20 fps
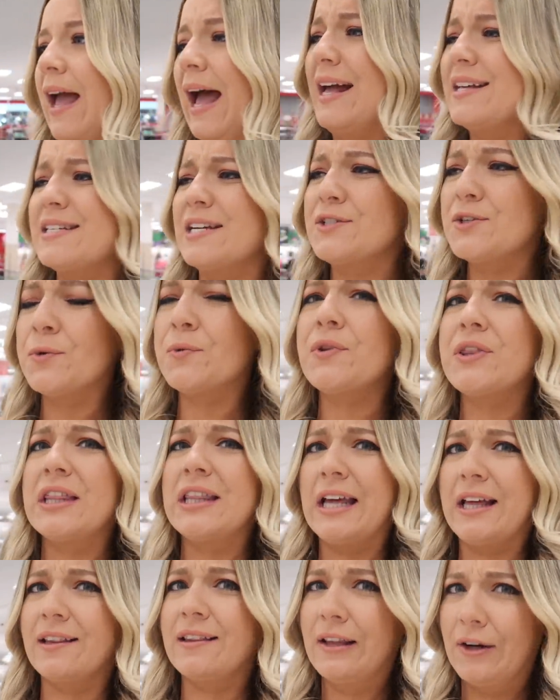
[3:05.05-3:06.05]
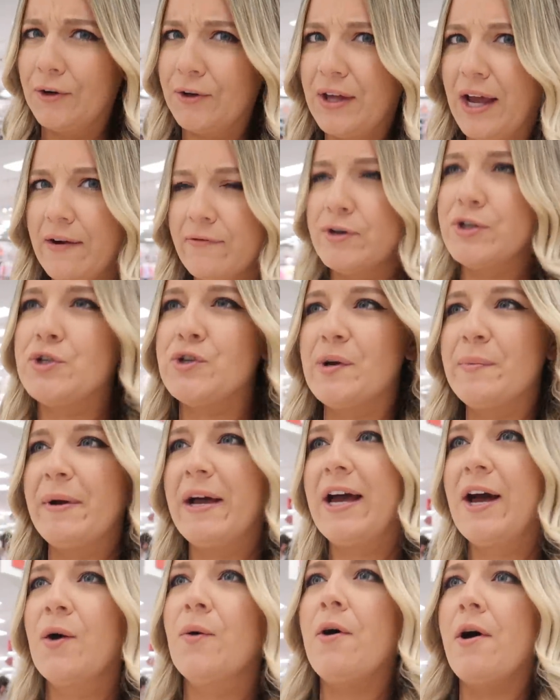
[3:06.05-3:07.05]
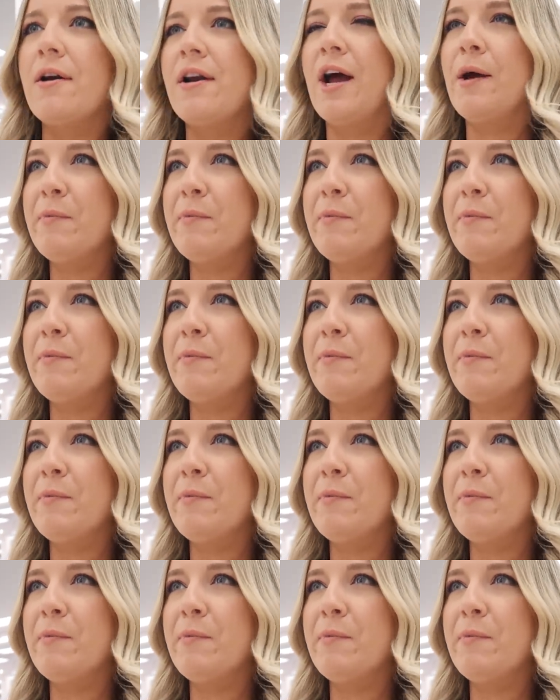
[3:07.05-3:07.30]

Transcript: as I do with like literally every trip I go on,